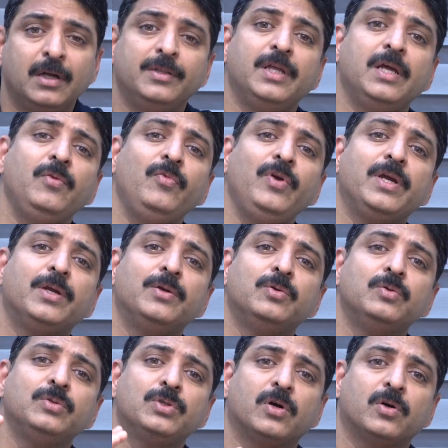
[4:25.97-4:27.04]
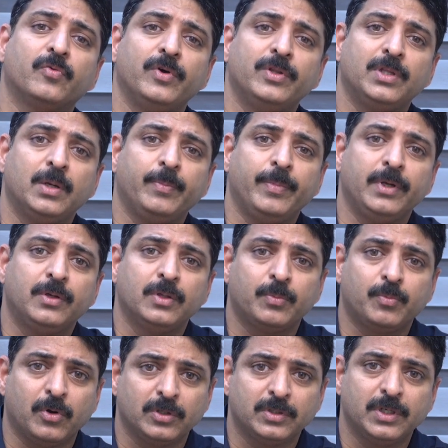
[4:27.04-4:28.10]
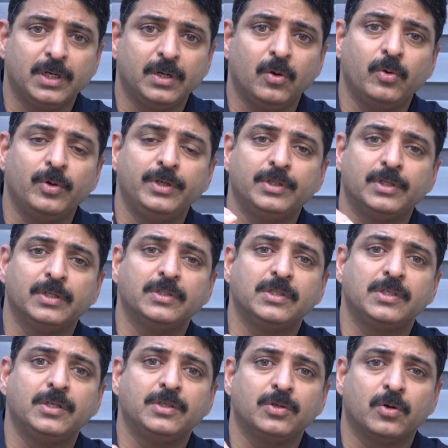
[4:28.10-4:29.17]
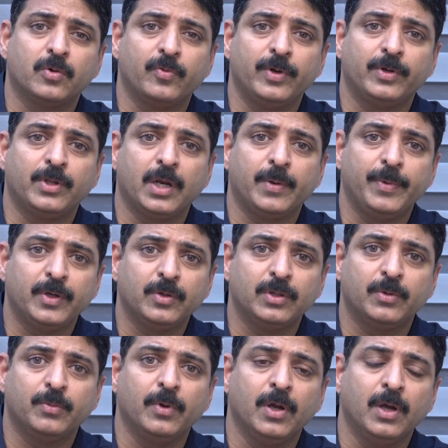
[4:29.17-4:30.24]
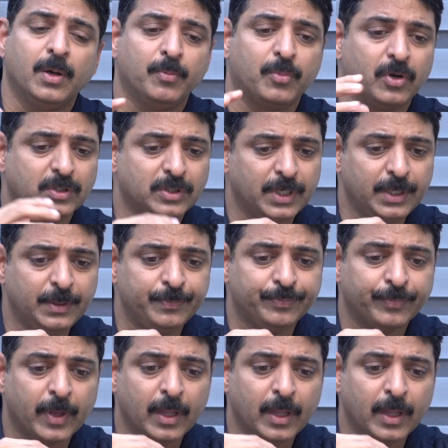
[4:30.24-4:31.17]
then we can do shockwave therapy to the prostate, low intensity shockwave therapy to the prostate.